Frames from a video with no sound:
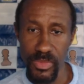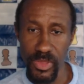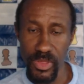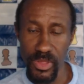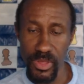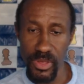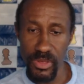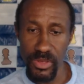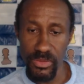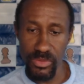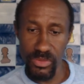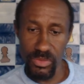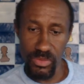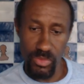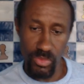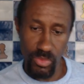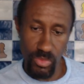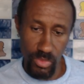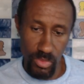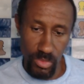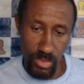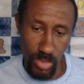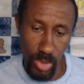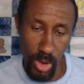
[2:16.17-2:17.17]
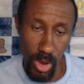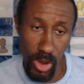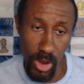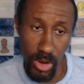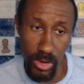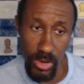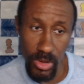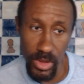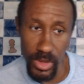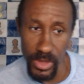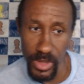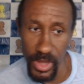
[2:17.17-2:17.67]
This
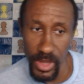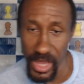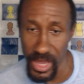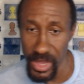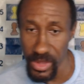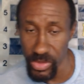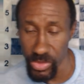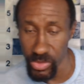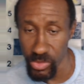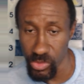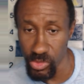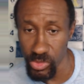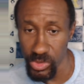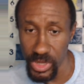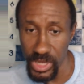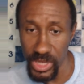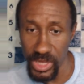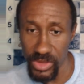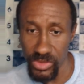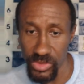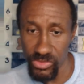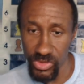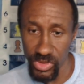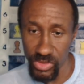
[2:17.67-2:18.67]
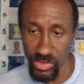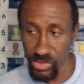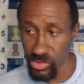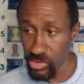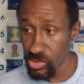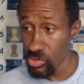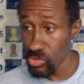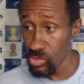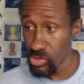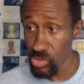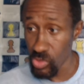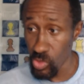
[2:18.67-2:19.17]
pawn on A3 is just
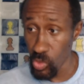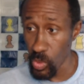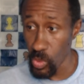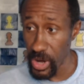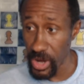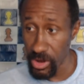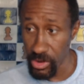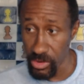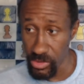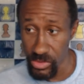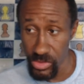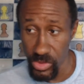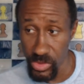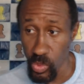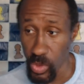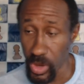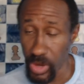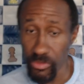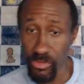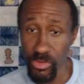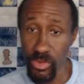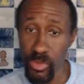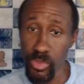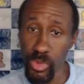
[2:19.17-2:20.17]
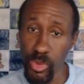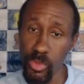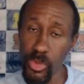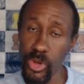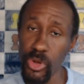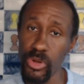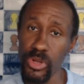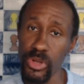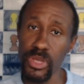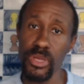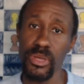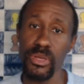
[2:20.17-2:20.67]
2 squares away from
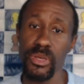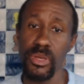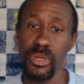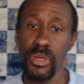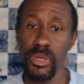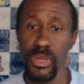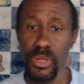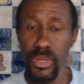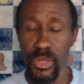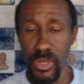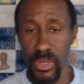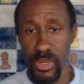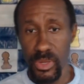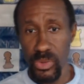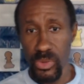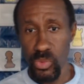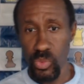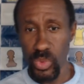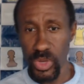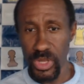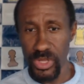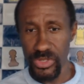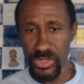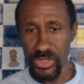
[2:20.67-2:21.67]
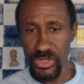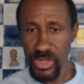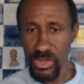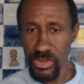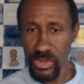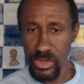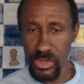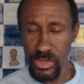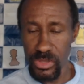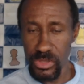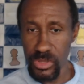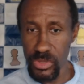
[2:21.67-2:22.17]
promoting, which is
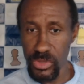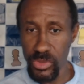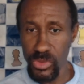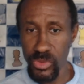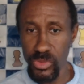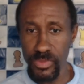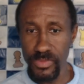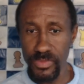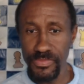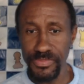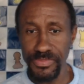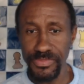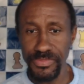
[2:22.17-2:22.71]
a clue.